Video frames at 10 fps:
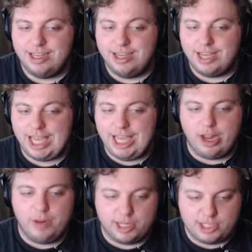
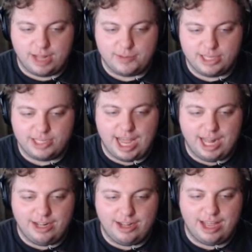Elon Musk says
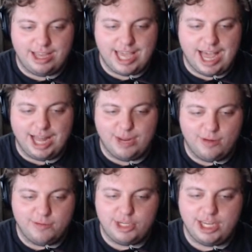LOL
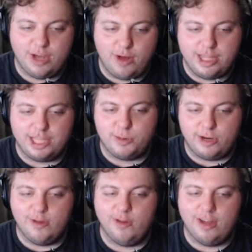Vichico. Oh, that's pretty
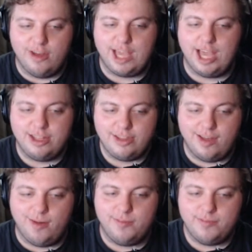cool. Okay,
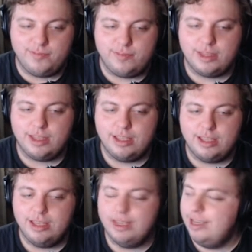dope.
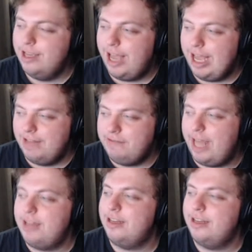I love that.
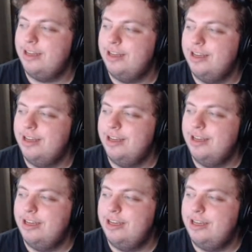
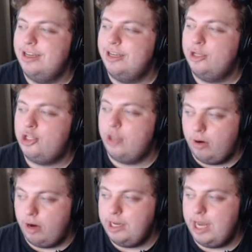
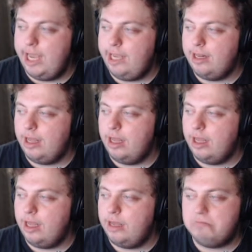Sauron Knight.
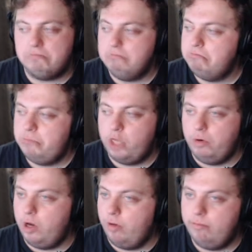Don't
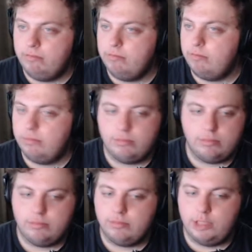know
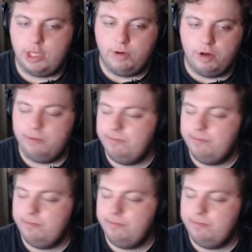him.